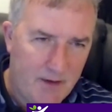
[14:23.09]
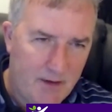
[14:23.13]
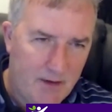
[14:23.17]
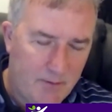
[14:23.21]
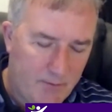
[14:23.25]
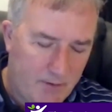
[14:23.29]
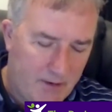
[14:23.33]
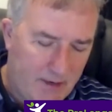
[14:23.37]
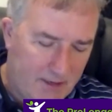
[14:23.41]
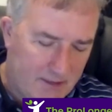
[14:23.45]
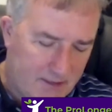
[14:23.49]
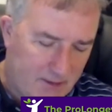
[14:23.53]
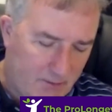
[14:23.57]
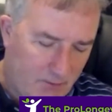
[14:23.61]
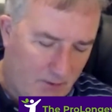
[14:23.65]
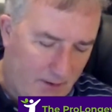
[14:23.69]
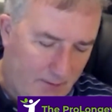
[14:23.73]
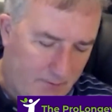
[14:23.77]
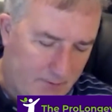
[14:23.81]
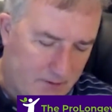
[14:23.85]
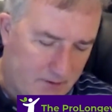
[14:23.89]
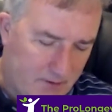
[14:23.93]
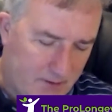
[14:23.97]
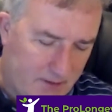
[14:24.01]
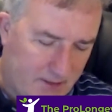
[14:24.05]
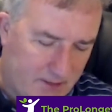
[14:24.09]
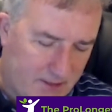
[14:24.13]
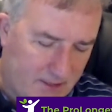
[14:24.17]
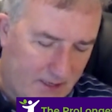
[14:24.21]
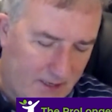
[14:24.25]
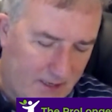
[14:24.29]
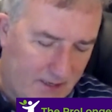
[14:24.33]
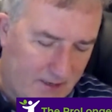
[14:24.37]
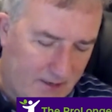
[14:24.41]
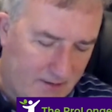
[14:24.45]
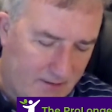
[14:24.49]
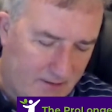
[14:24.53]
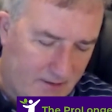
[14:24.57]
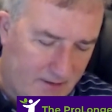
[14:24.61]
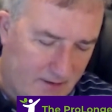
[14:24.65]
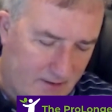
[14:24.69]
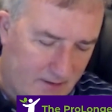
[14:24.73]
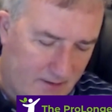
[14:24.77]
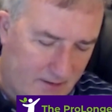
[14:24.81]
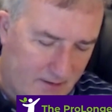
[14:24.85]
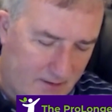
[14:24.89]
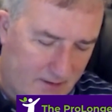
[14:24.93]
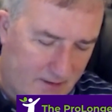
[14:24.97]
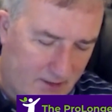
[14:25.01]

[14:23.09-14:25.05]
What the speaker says: But actually what happens to the skin is that